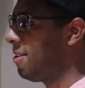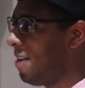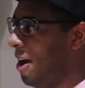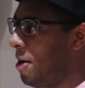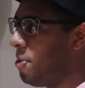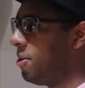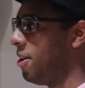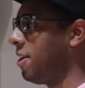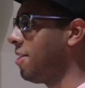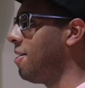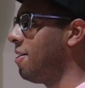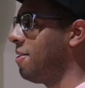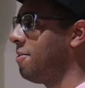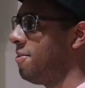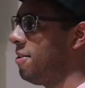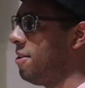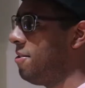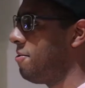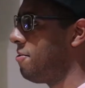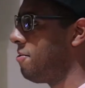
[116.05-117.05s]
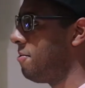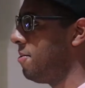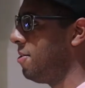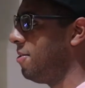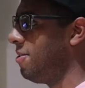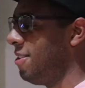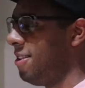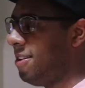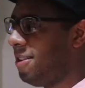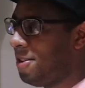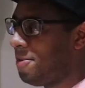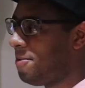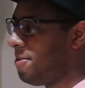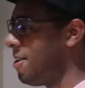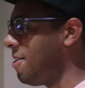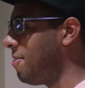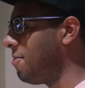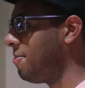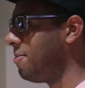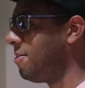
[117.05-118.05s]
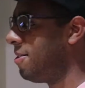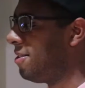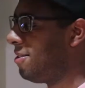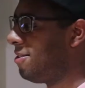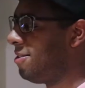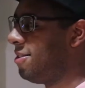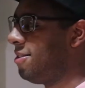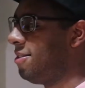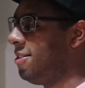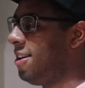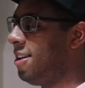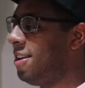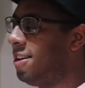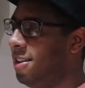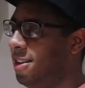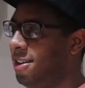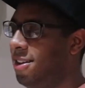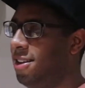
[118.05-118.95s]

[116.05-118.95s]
holding colourful instruments and in different outfits and yeah.